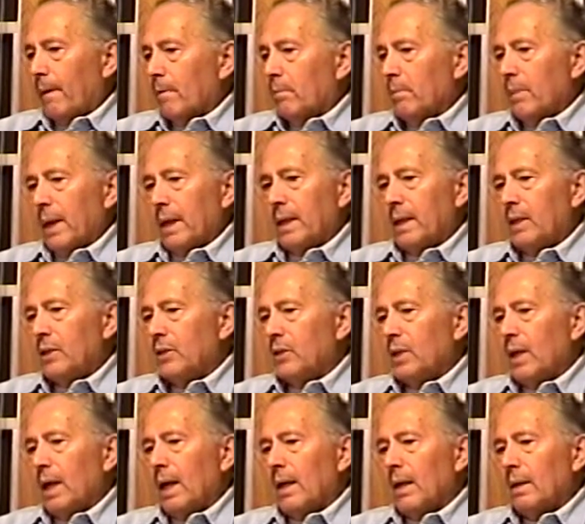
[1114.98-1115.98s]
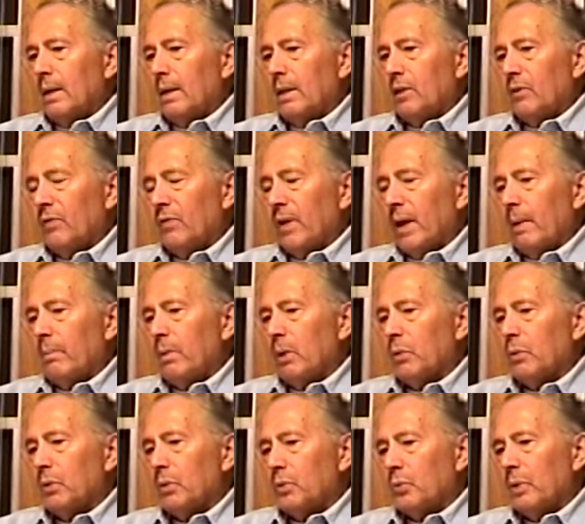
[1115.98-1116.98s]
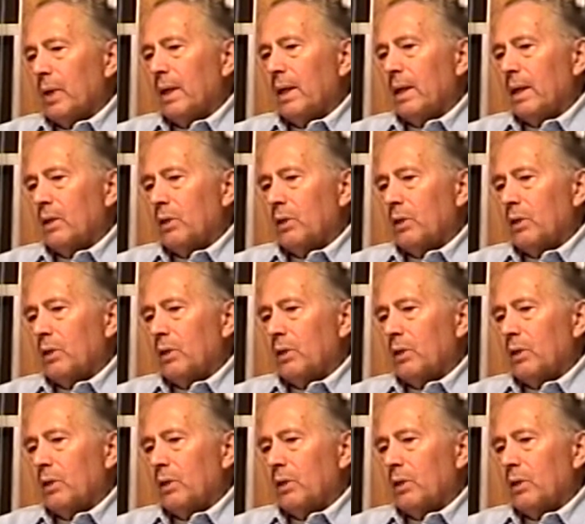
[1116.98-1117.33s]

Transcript: Mikey Jallad, his family was renting